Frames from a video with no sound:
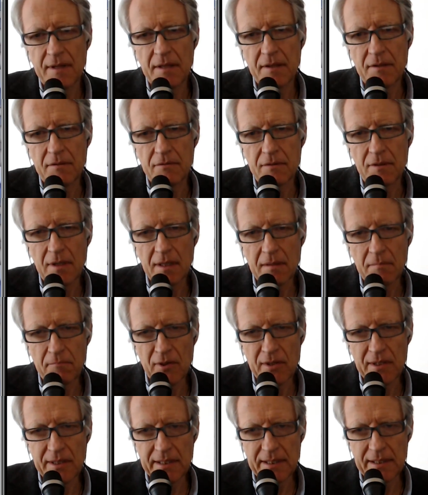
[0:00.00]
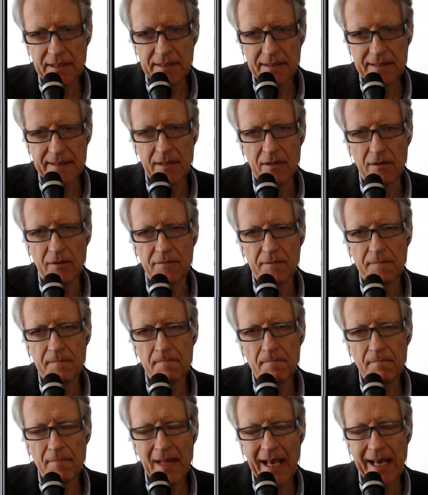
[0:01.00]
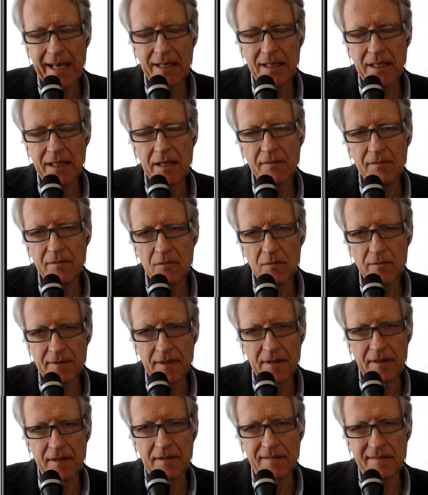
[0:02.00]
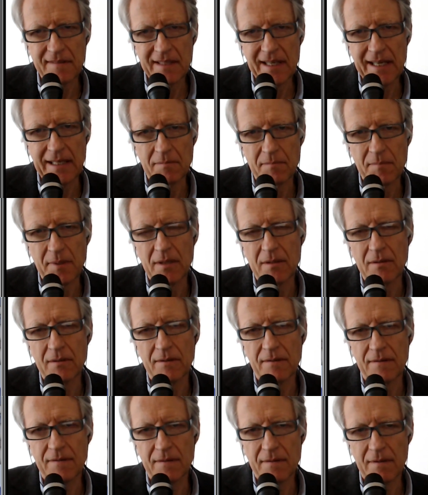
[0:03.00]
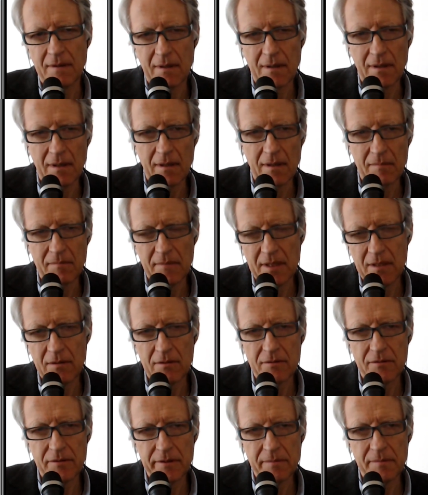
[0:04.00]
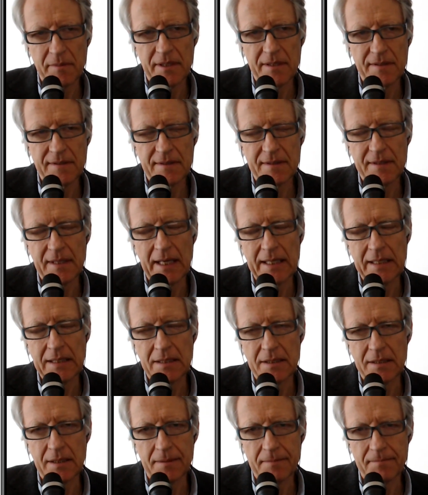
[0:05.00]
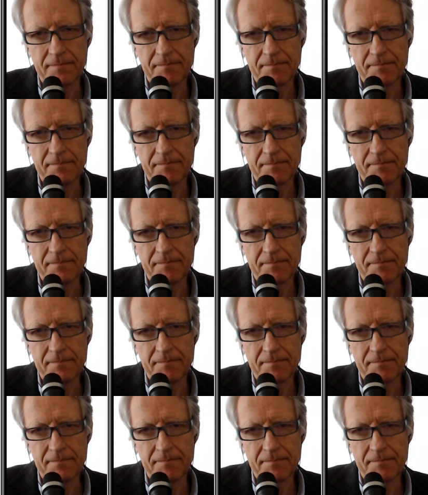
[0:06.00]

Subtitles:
within the ruling party itself, and even within the state, because there are rumors that